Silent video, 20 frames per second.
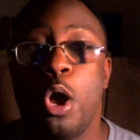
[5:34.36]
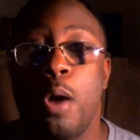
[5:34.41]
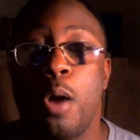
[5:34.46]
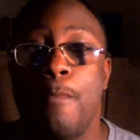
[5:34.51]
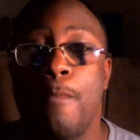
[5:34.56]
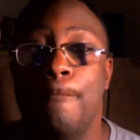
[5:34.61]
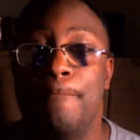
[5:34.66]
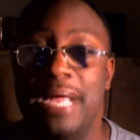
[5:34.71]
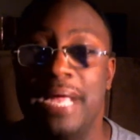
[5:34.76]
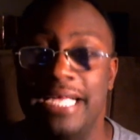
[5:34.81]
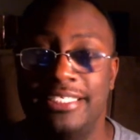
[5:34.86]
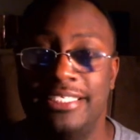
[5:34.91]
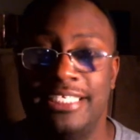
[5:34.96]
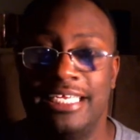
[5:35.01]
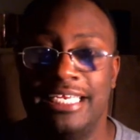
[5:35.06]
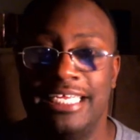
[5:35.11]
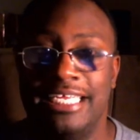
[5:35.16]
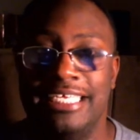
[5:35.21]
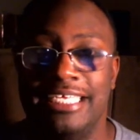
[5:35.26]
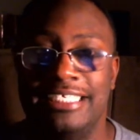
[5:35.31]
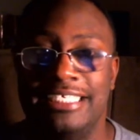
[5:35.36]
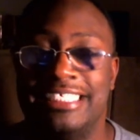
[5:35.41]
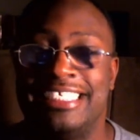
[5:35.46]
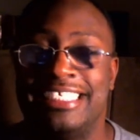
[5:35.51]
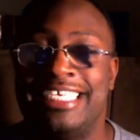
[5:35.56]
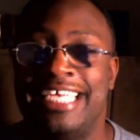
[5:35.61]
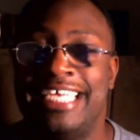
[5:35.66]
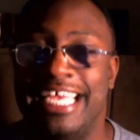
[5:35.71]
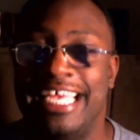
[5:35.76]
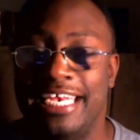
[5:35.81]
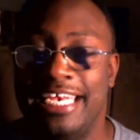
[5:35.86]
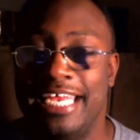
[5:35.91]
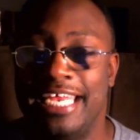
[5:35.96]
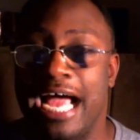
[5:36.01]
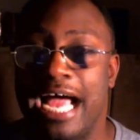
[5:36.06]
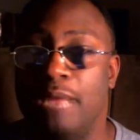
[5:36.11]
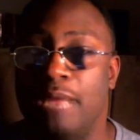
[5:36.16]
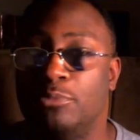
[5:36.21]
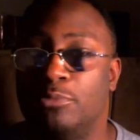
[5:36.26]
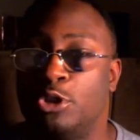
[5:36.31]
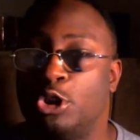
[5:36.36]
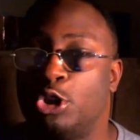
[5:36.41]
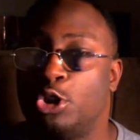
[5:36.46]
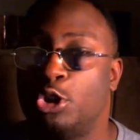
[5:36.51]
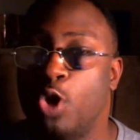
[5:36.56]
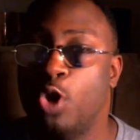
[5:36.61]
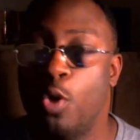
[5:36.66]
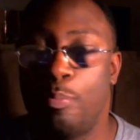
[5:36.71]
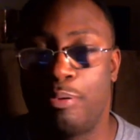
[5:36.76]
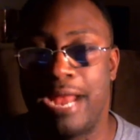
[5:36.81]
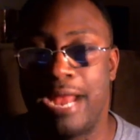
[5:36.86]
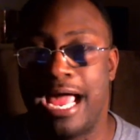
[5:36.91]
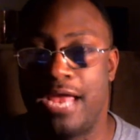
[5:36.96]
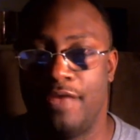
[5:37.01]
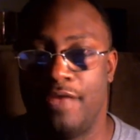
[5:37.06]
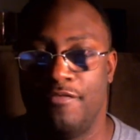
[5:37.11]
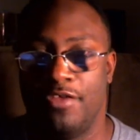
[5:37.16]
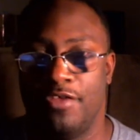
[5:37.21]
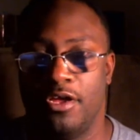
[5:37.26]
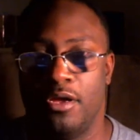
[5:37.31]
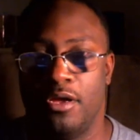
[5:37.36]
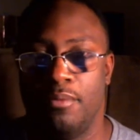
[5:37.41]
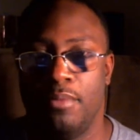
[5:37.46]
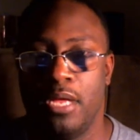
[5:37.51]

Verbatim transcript: basically just killing it. I'm so proud of them.